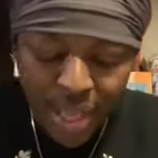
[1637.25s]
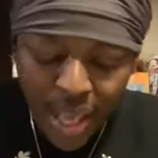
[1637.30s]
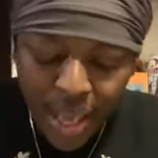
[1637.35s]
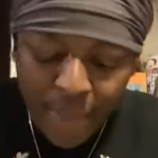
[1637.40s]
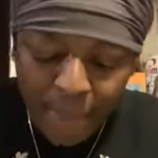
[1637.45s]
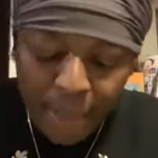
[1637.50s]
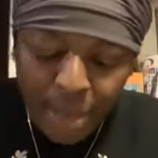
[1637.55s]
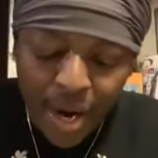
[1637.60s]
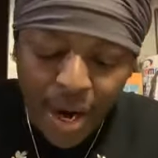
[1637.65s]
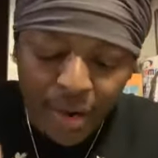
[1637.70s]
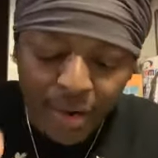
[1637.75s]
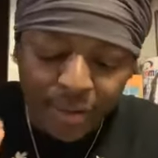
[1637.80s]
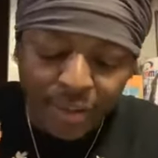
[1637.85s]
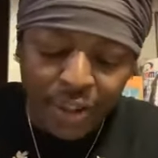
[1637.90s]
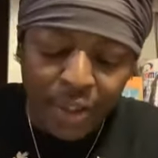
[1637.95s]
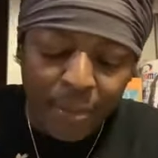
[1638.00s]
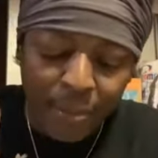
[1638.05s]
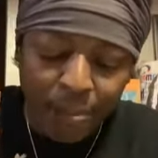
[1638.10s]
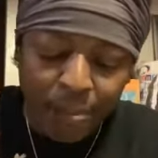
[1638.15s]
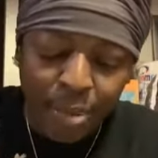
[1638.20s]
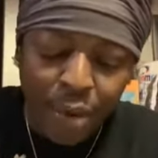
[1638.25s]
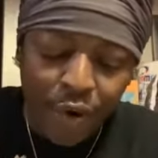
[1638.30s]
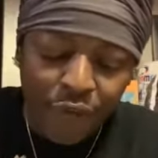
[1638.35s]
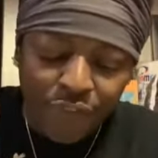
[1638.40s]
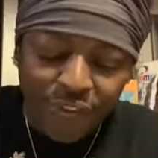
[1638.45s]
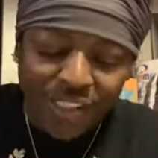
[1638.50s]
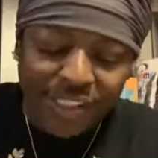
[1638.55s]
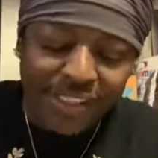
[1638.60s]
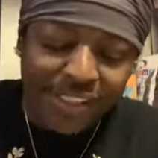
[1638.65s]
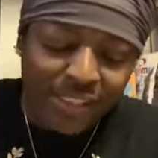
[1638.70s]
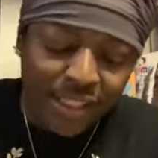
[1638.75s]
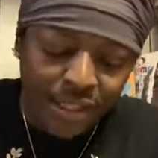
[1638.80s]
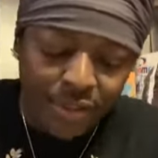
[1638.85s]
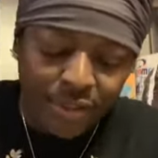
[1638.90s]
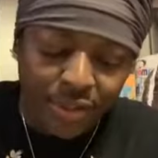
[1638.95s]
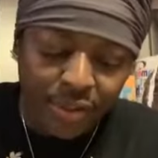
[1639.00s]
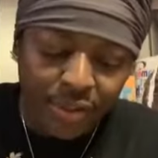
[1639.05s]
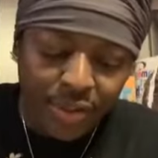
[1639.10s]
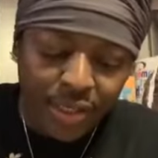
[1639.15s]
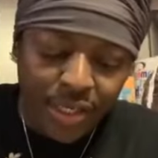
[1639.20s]
And parted them both
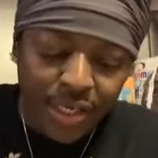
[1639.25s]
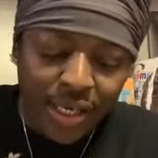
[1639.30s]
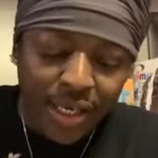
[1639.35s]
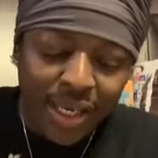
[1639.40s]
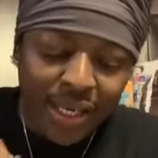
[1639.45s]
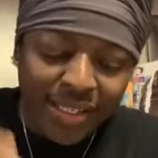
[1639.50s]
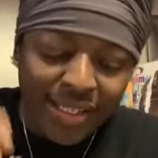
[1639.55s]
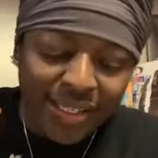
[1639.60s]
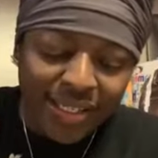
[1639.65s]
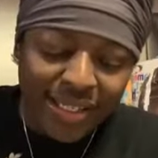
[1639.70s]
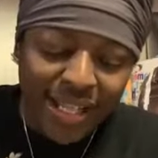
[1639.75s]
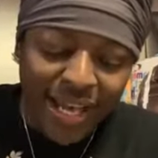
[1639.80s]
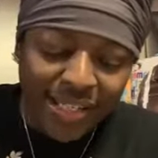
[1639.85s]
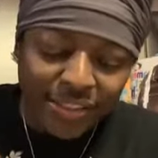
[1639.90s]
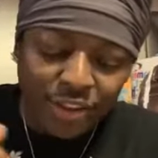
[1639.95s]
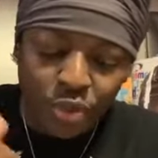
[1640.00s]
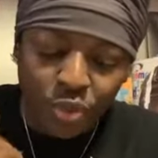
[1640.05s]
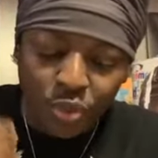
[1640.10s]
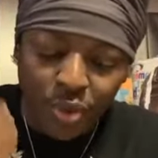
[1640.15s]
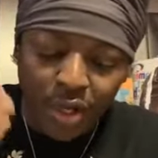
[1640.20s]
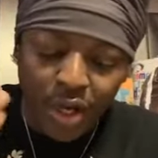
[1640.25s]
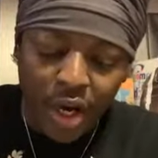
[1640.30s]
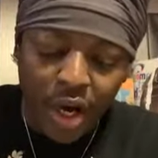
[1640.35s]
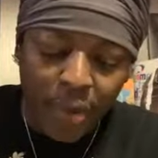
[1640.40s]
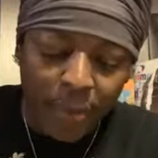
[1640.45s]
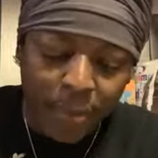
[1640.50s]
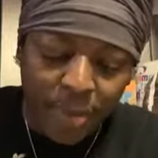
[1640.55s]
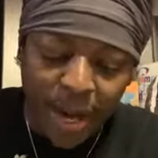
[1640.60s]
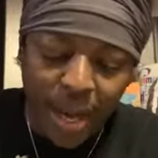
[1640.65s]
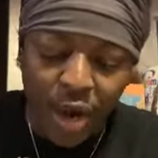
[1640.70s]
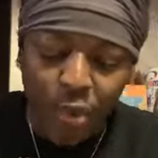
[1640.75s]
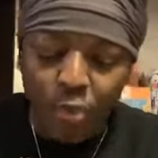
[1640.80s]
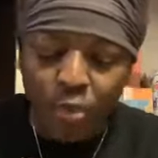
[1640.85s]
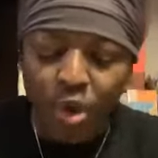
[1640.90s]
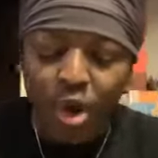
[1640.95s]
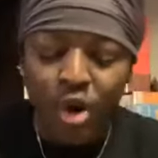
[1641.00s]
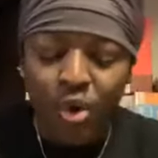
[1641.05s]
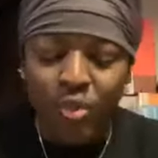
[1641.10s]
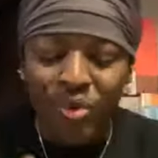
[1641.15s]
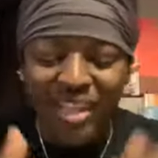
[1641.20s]
asunder. And Elijah went up by a
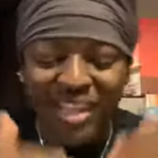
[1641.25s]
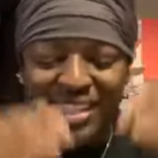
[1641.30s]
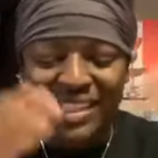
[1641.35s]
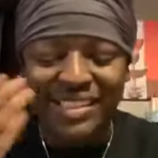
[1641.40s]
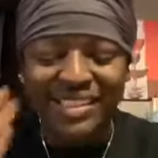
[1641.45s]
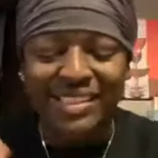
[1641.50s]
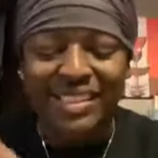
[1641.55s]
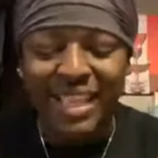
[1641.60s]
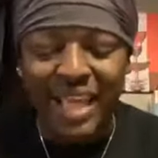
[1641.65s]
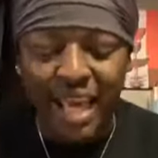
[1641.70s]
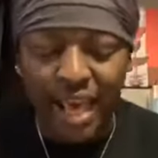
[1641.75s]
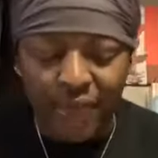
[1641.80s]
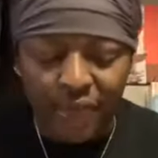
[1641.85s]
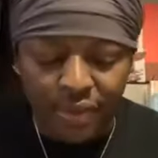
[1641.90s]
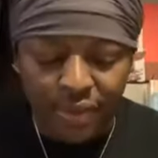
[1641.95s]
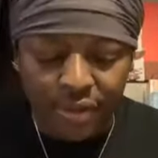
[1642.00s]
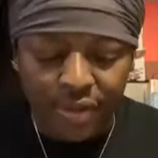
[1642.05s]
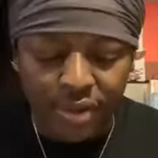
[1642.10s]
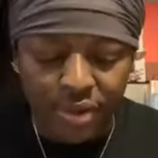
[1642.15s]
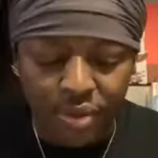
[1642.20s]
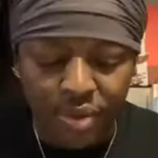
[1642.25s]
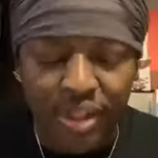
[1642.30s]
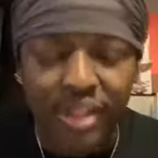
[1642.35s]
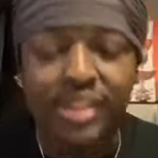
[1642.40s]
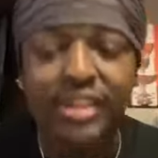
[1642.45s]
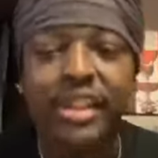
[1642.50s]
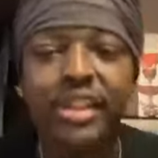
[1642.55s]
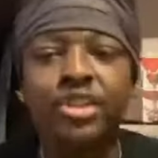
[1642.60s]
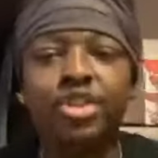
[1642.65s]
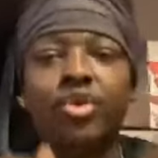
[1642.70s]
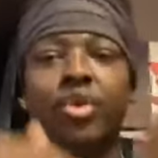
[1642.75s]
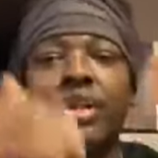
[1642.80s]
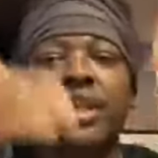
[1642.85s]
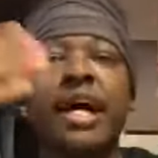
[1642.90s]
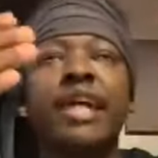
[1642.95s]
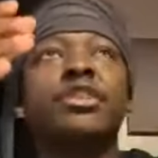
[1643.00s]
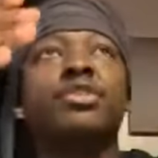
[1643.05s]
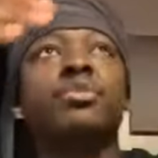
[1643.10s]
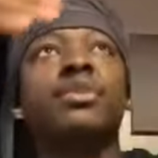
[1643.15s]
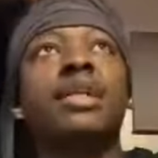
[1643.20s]
whirlwind into heaven. You understand? So
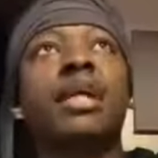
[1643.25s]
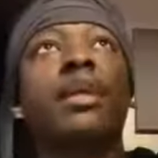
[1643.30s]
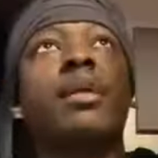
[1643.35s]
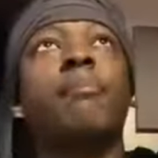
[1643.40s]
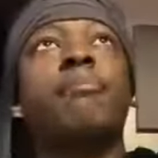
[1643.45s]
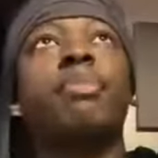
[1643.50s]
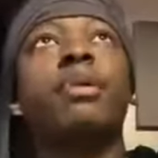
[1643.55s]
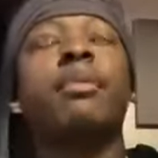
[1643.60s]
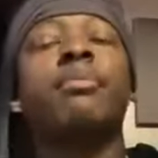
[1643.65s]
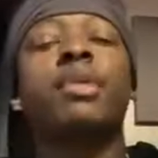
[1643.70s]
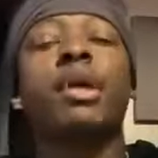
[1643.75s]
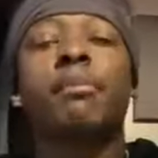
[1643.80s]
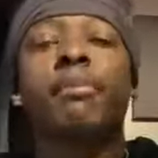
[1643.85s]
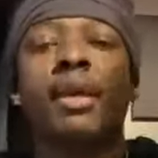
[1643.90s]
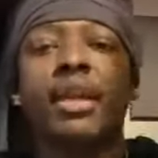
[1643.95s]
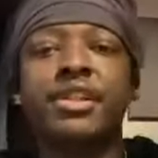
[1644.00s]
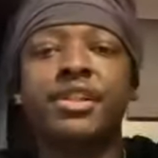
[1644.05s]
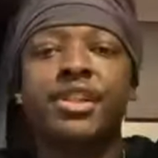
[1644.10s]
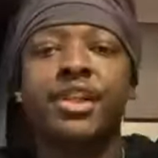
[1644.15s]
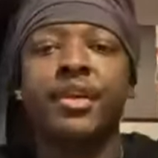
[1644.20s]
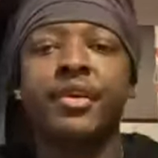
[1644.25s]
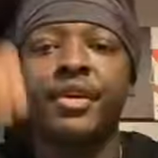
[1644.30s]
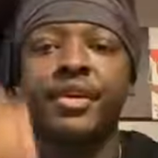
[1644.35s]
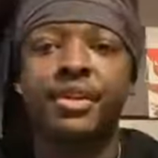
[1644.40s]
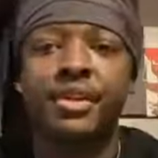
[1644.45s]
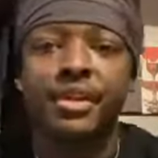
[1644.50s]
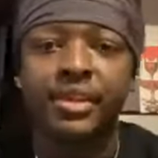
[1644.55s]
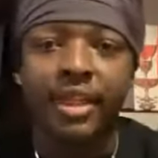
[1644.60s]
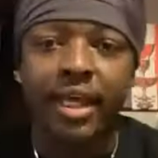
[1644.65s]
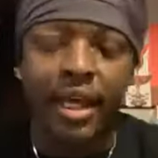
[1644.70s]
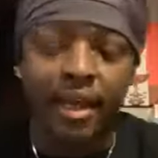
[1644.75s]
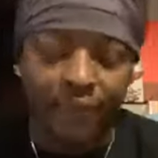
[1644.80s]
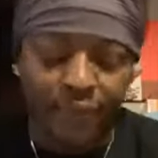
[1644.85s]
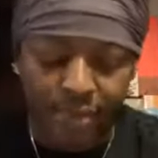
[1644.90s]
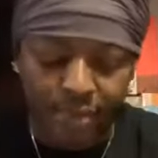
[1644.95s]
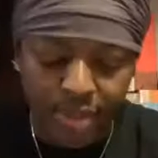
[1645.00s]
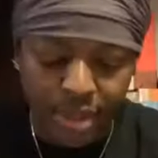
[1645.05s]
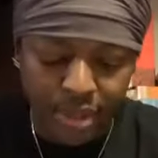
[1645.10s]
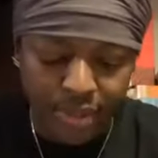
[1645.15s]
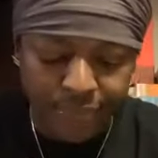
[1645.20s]
Elijah was kind of beamed up by the chariots into
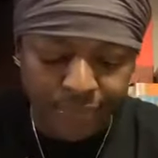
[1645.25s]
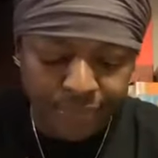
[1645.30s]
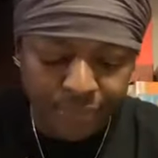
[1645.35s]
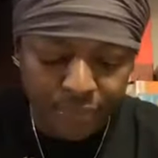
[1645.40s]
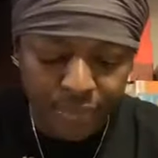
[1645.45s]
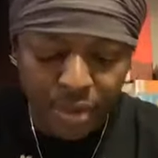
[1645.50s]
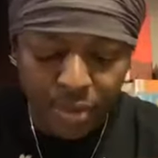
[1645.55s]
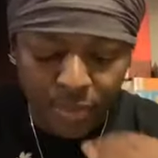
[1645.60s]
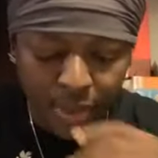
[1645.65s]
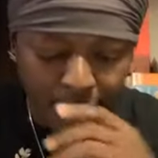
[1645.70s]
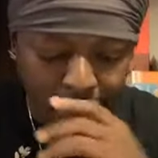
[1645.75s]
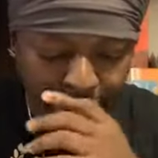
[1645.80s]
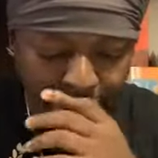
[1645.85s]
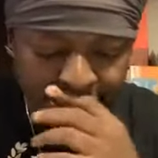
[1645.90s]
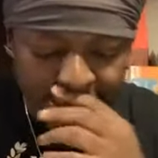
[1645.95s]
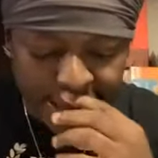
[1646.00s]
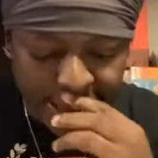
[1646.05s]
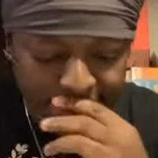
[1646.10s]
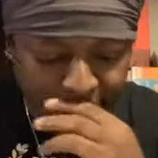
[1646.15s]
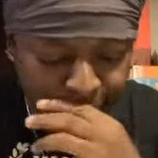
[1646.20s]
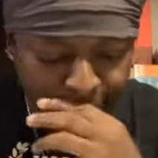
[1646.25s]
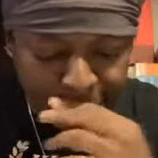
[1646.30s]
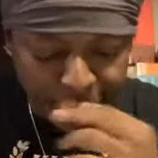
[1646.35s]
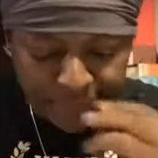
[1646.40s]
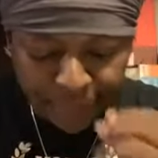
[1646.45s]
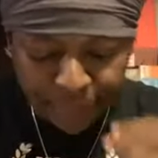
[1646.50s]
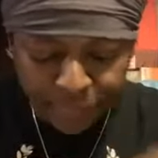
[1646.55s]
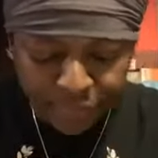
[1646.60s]
heaven, man. Right? And it says,